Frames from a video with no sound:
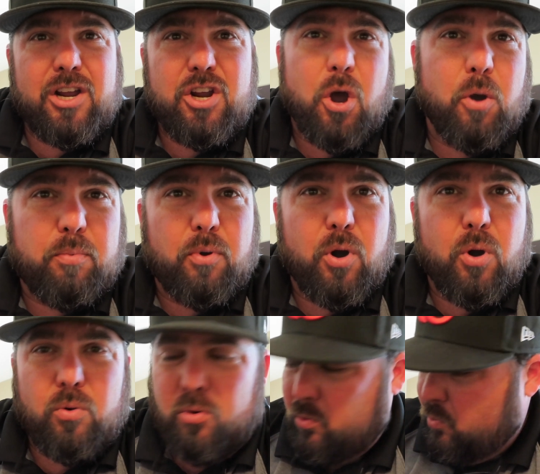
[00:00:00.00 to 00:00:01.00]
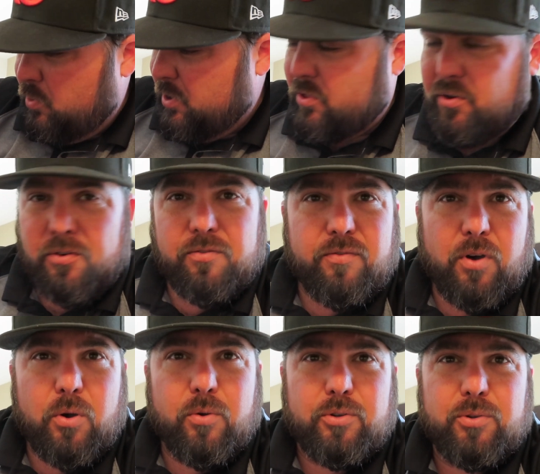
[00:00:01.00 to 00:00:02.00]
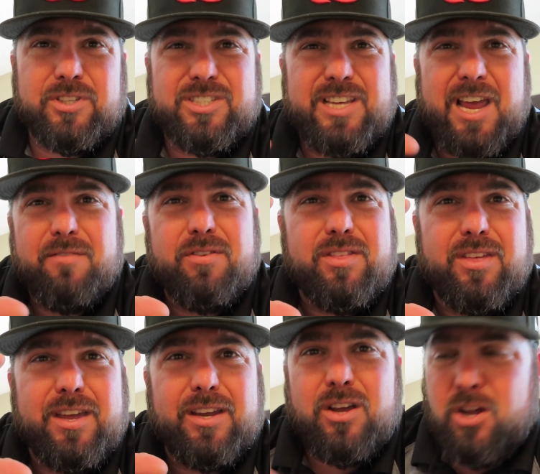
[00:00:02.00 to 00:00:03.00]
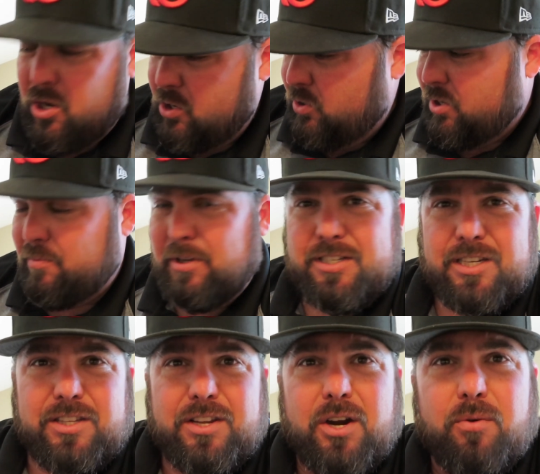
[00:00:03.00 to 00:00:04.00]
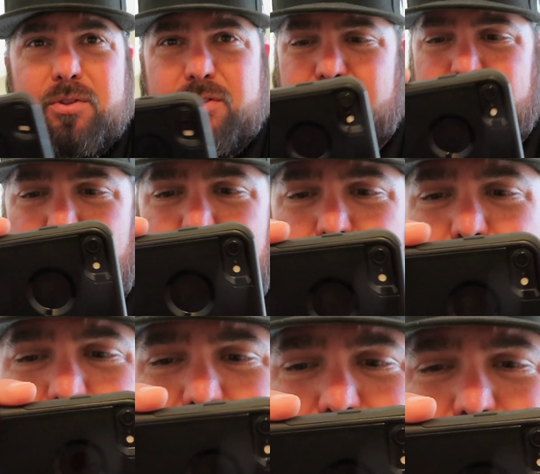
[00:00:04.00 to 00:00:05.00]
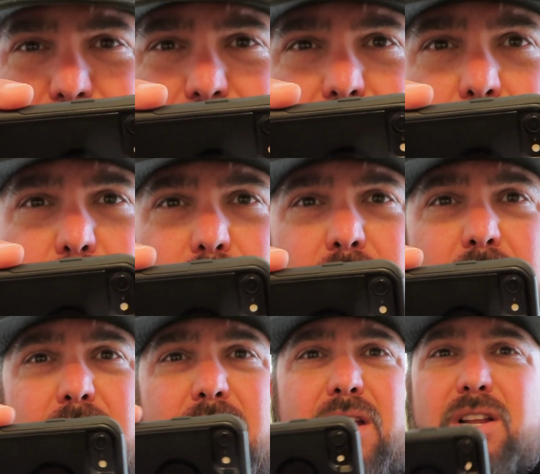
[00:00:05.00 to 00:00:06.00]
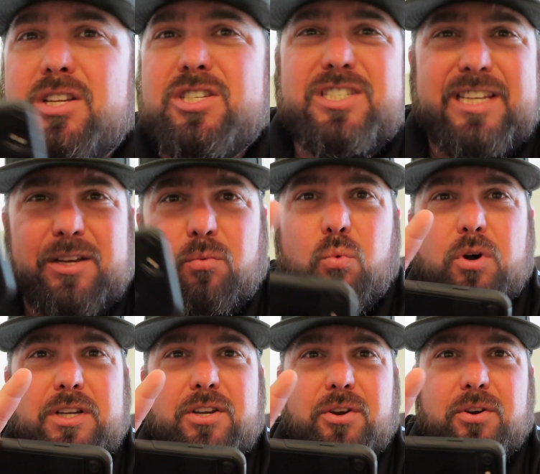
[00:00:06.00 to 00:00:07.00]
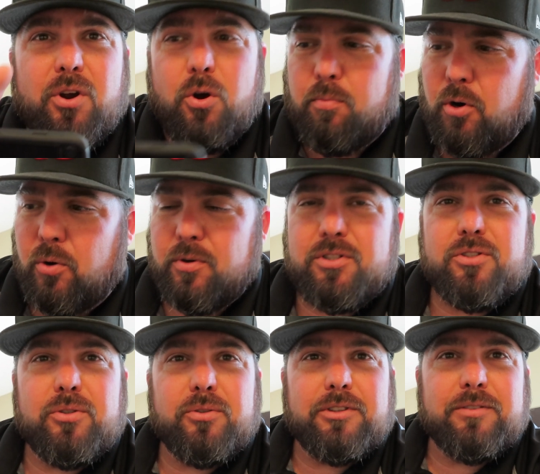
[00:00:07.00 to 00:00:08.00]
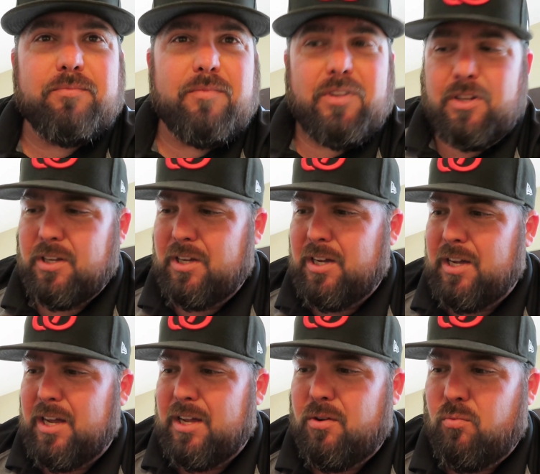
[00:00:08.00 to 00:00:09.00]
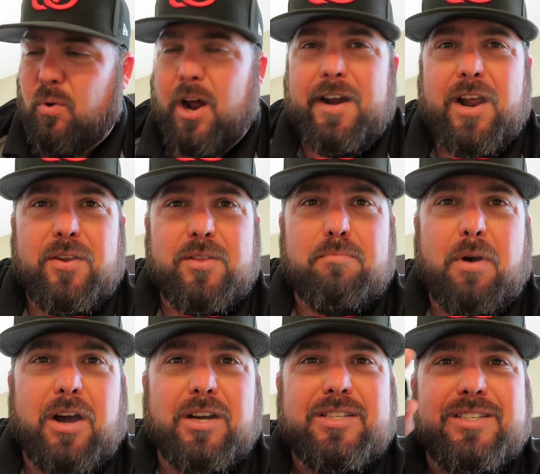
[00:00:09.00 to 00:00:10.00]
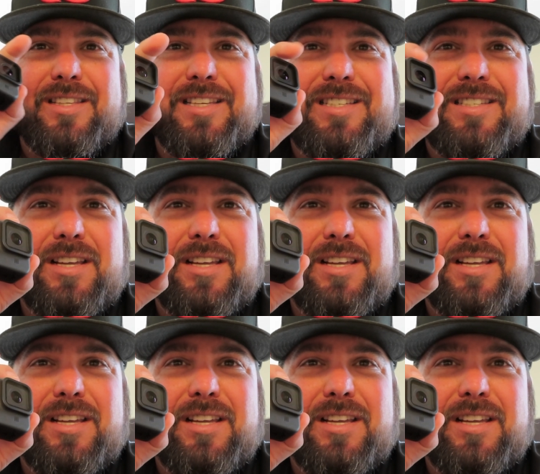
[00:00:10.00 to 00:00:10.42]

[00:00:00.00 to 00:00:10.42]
GoPro with your phone. You can see everything. You can be sitting there with your phone, looking at your phone, seeing what your GoPro is doing. Right out of the box, this